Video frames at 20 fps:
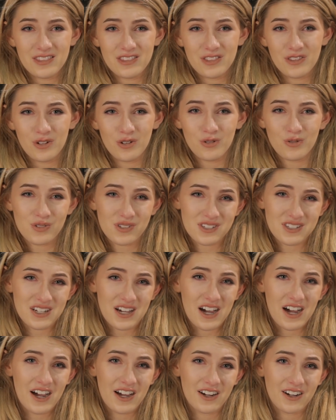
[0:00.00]
those
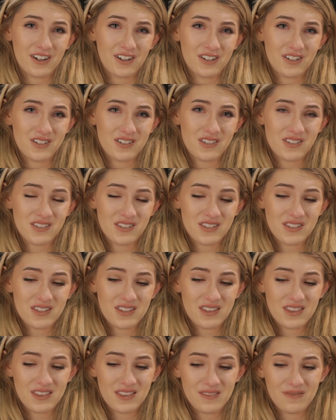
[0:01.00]
tires
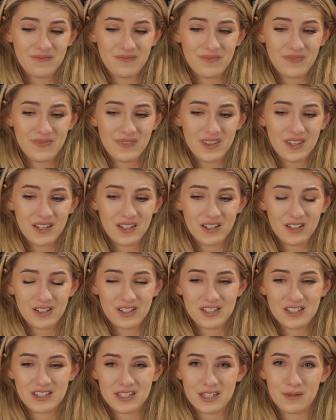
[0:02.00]

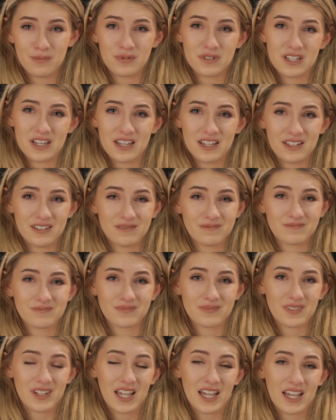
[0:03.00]
tipped in
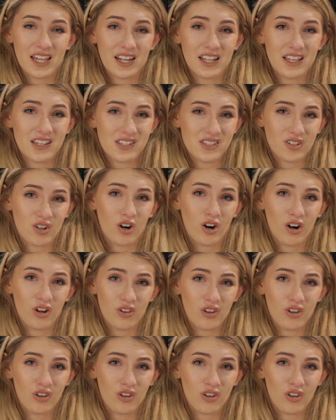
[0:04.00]
and his car